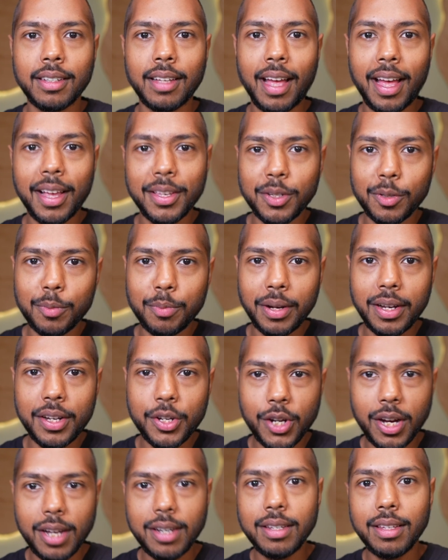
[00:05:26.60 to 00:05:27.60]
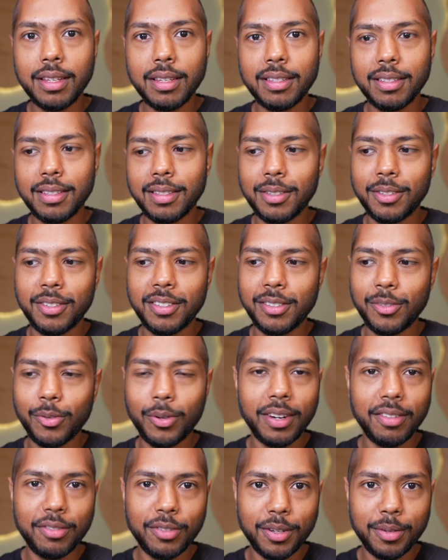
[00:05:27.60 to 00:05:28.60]
Azerbaijani,
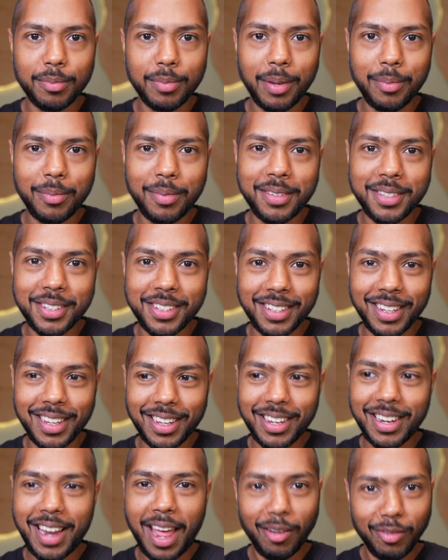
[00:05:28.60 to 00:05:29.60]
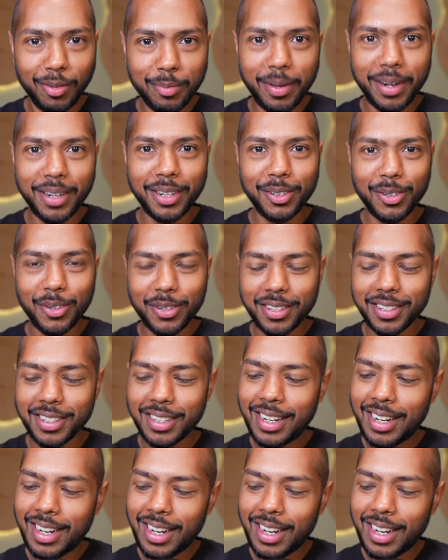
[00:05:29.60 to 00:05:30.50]
whatever, I'm just like an alphabetical order,